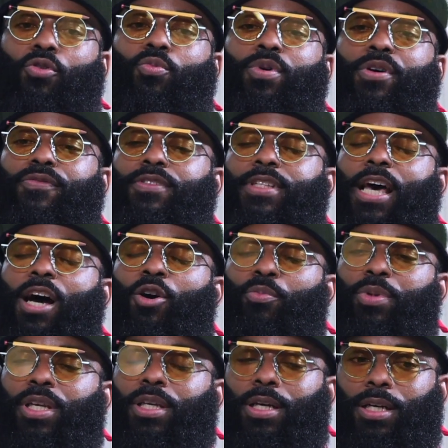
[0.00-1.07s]
with Del
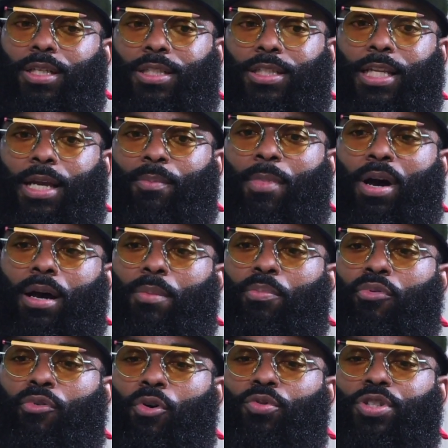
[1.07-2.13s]
because like my
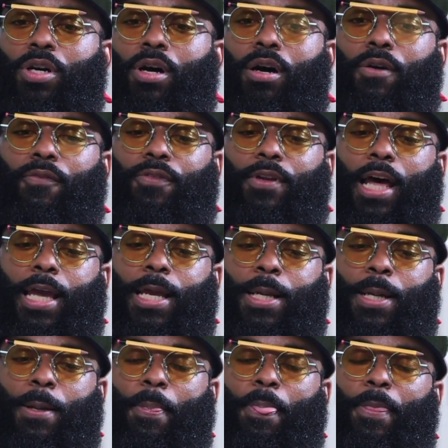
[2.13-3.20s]
approach of like
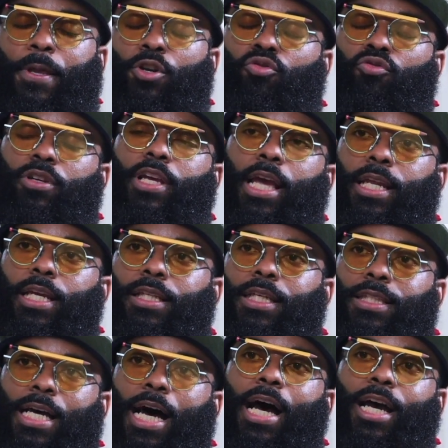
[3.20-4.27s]
creating the
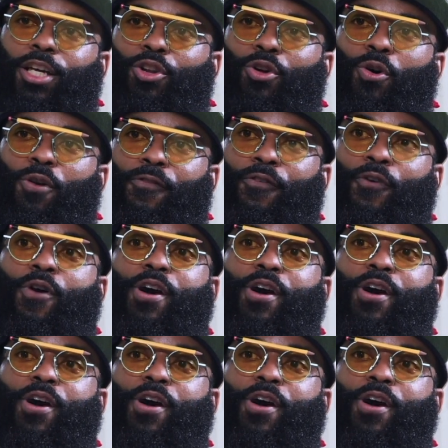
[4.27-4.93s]
dialogue for